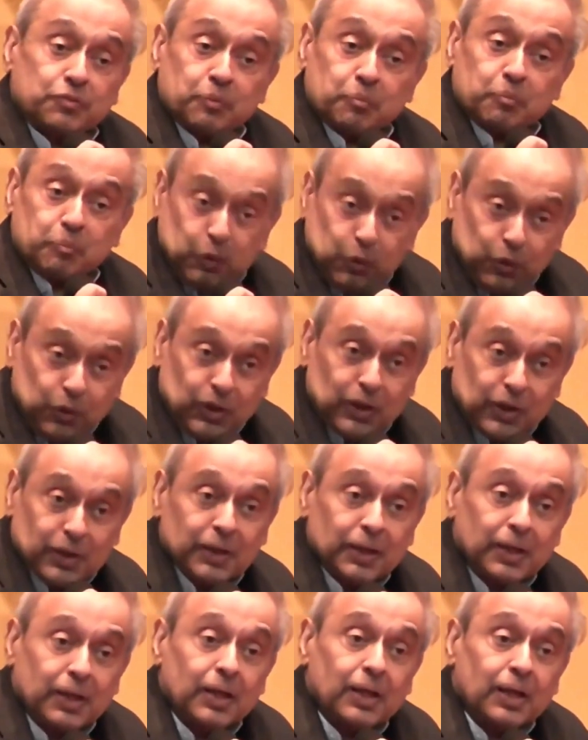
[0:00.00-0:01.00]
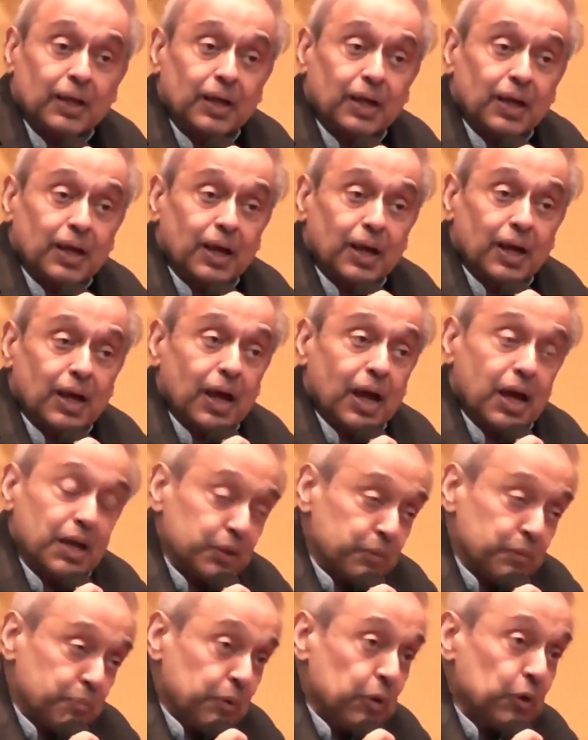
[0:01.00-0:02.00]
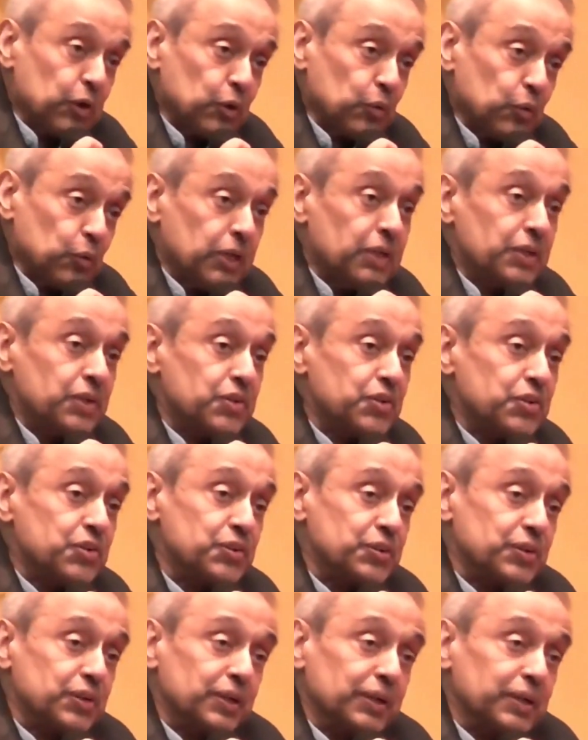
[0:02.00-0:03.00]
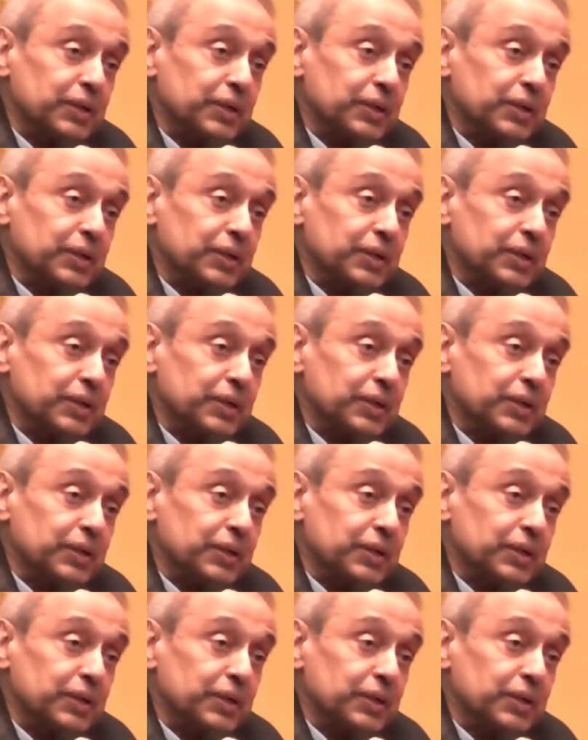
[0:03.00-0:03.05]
a book, and a book which